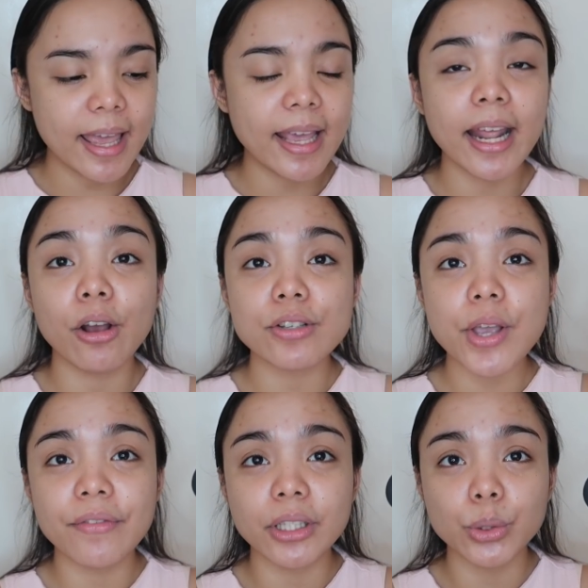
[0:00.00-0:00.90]
then I
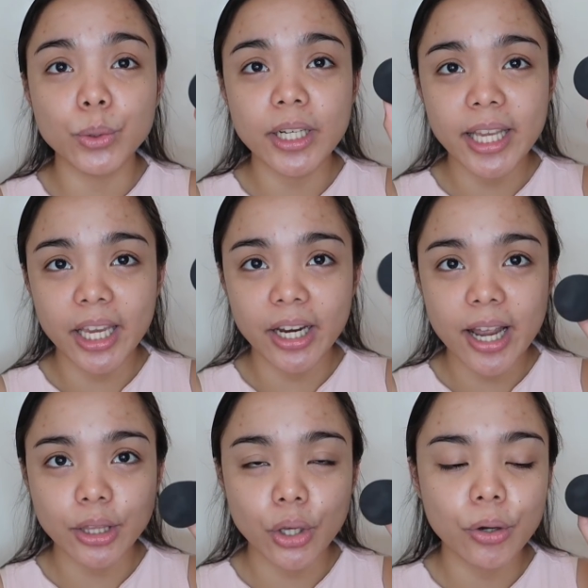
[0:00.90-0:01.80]
also have a tool
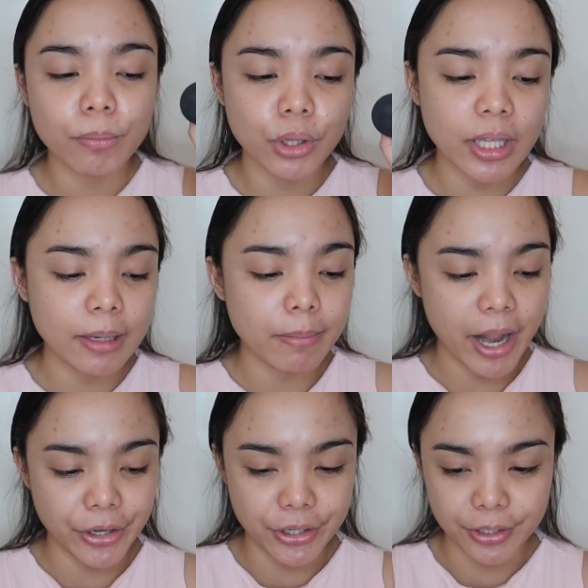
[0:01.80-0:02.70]
here, itong beauty
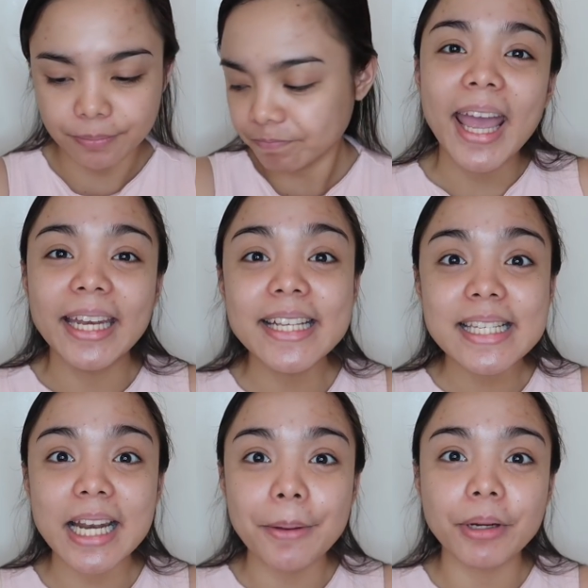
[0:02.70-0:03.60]
blender. And
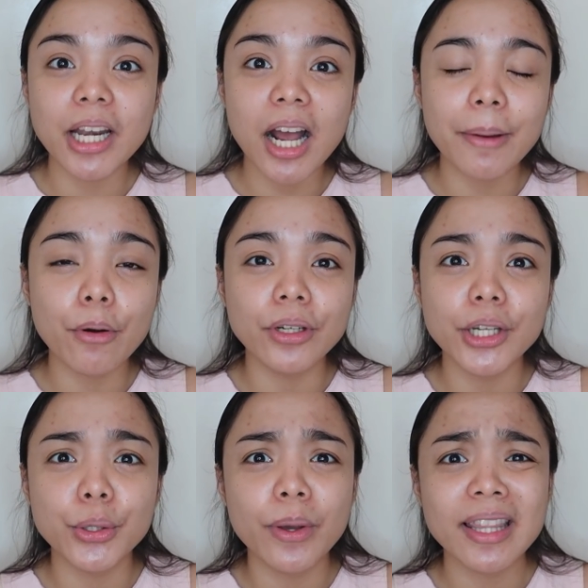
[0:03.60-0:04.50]
disclaimer lang, I'm
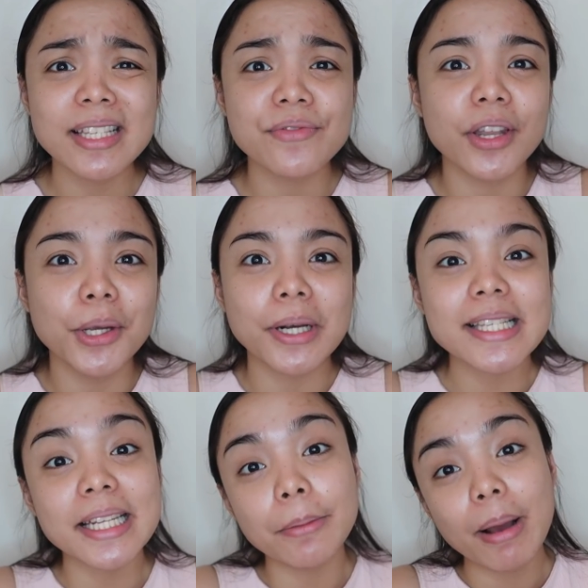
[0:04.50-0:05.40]
only doing this video
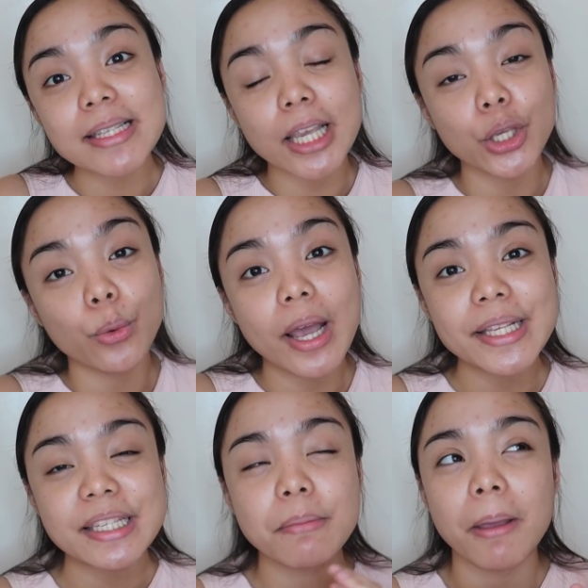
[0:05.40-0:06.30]
kasi diba sa
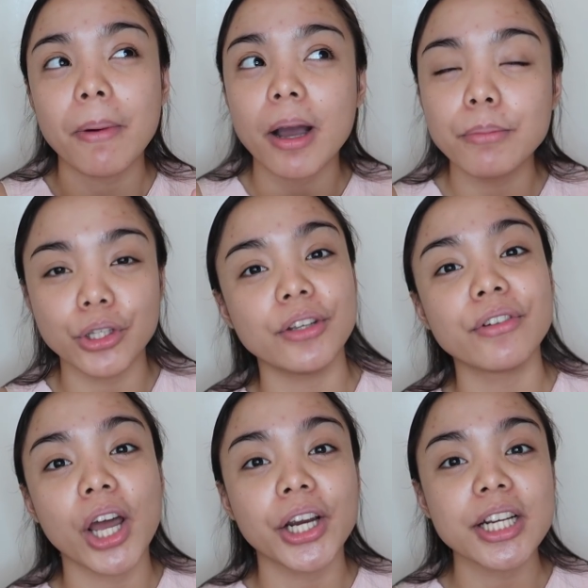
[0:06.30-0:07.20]
US may mga beauty
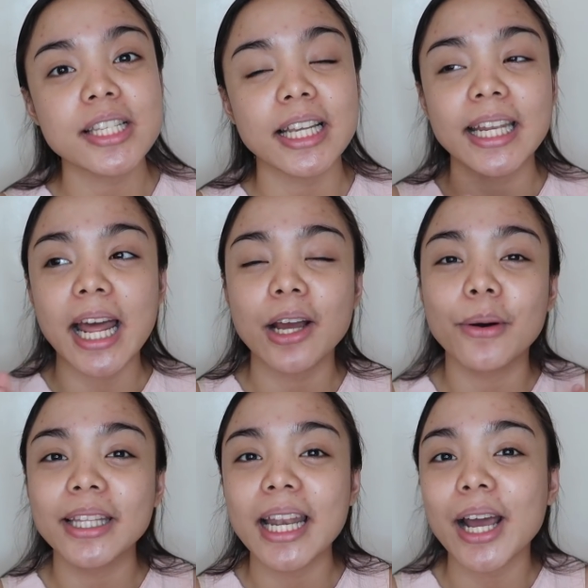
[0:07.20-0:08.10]
vloggers na
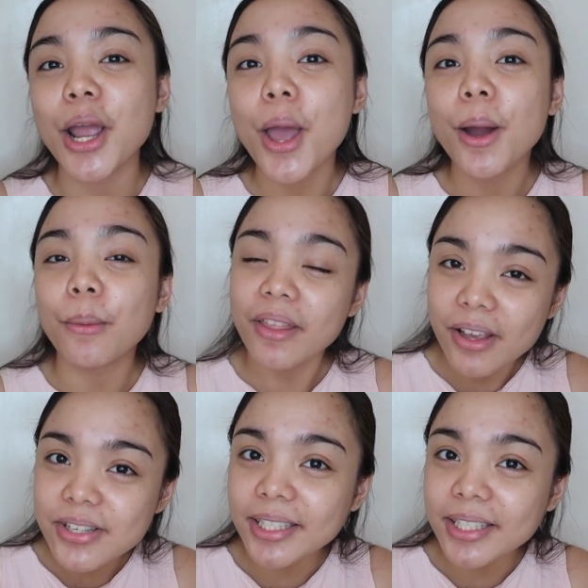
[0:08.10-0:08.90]
ginagawa nila $1,000